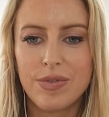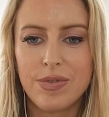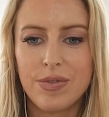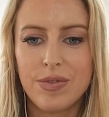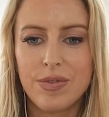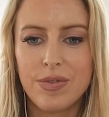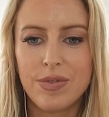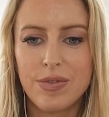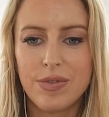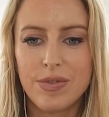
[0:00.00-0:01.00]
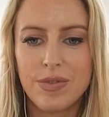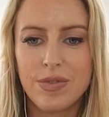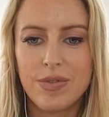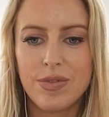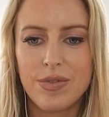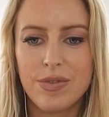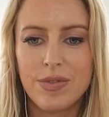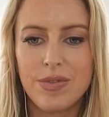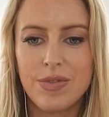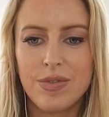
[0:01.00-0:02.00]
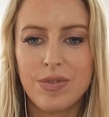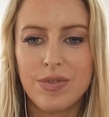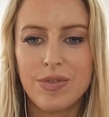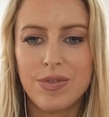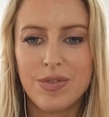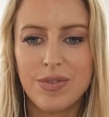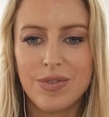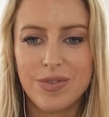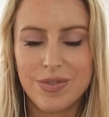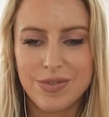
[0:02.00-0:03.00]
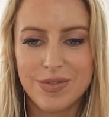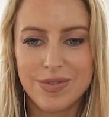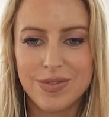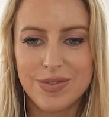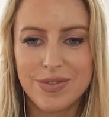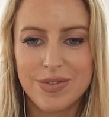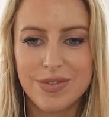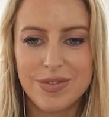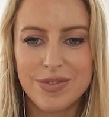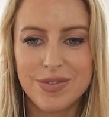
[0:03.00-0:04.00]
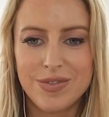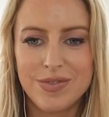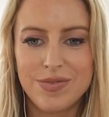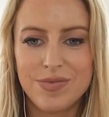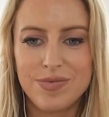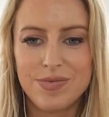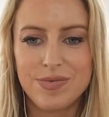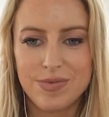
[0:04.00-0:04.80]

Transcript: The person shown says nothing.